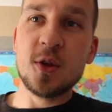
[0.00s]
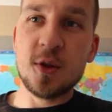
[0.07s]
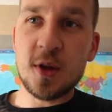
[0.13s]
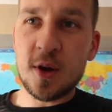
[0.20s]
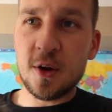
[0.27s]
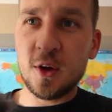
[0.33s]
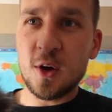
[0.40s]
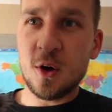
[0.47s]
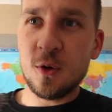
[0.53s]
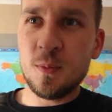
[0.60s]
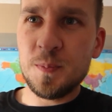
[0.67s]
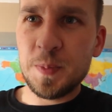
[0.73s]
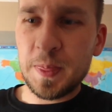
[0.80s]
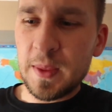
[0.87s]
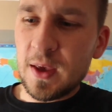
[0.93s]
So there you go.
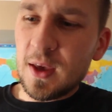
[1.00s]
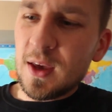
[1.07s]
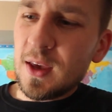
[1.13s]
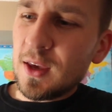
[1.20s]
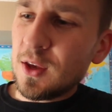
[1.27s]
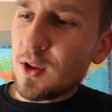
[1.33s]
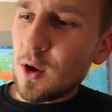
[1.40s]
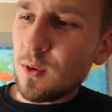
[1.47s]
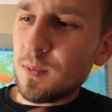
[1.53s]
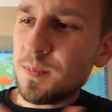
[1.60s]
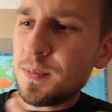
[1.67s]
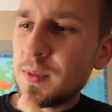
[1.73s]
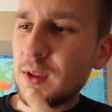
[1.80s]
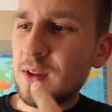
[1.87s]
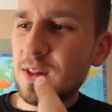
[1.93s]
You
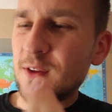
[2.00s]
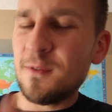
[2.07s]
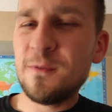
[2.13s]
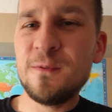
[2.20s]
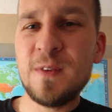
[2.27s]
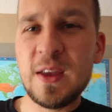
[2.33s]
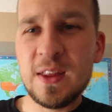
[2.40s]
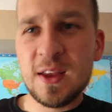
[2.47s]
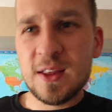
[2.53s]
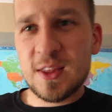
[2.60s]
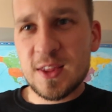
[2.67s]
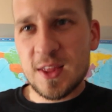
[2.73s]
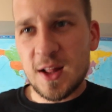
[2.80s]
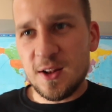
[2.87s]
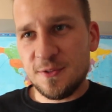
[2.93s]
know, the fit
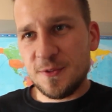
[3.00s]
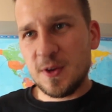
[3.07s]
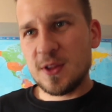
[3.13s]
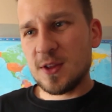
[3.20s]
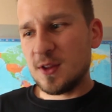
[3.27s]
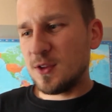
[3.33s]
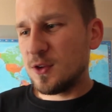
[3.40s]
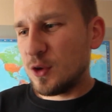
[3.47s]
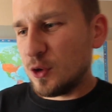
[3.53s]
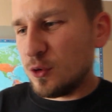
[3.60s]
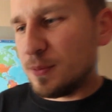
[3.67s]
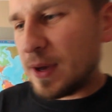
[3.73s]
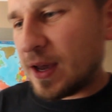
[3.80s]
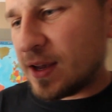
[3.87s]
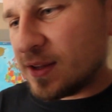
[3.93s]
itself isn't too
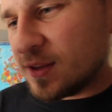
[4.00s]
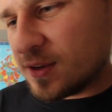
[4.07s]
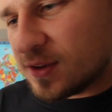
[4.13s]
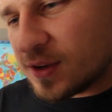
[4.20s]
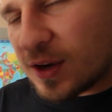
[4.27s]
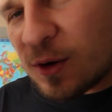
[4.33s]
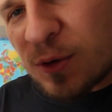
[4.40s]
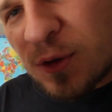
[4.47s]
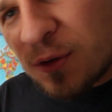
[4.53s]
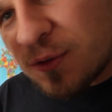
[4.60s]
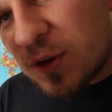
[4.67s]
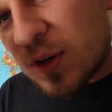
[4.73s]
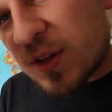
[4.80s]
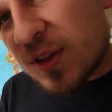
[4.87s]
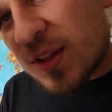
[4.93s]
bad. I don't know if
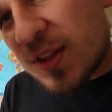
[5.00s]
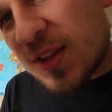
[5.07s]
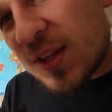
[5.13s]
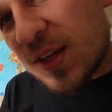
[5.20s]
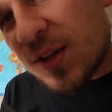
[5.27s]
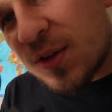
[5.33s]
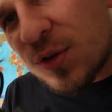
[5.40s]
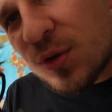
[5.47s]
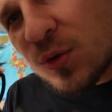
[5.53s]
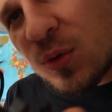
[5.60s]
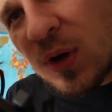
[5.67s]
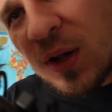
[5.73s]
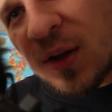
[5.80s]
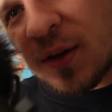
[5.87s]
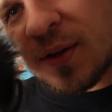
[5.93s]
you can see it too
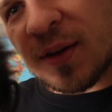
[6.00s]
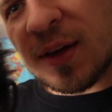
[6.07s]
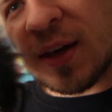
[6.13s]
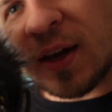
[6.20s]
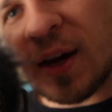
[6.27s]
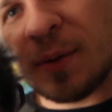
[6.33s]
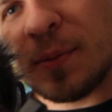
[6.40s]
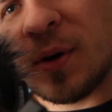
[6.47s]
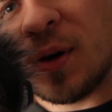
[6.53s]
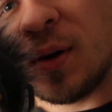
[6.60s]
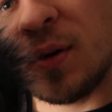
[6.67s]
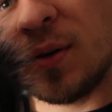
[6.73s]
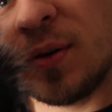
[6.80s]
well on the camera.